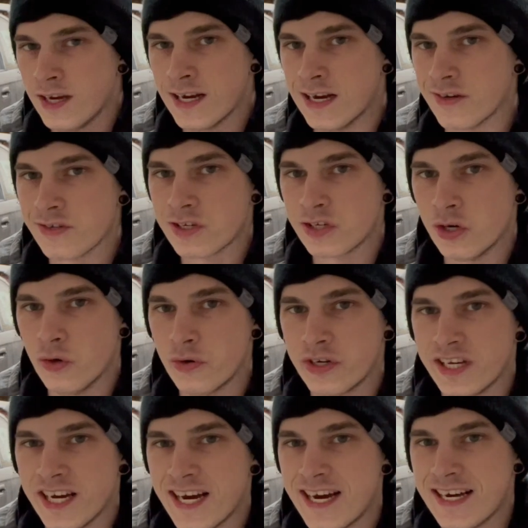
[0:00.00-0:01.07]
How's it going
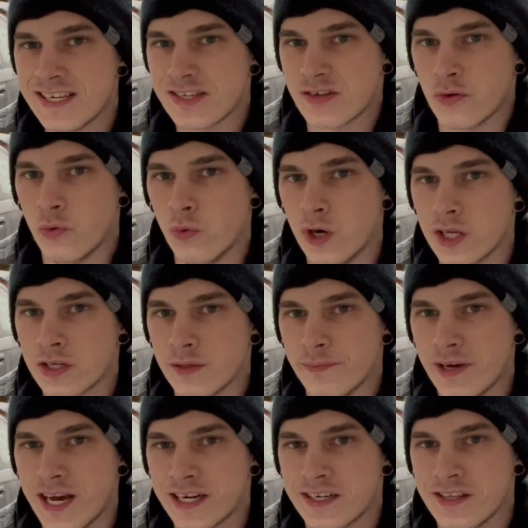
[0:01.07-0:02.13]
guys? Welcome
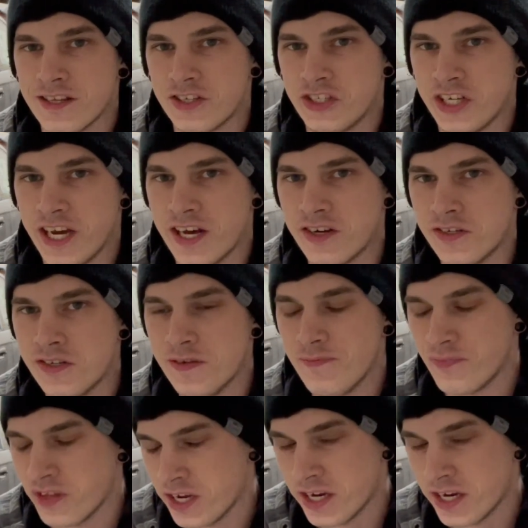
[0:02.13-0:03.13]
back to the channel.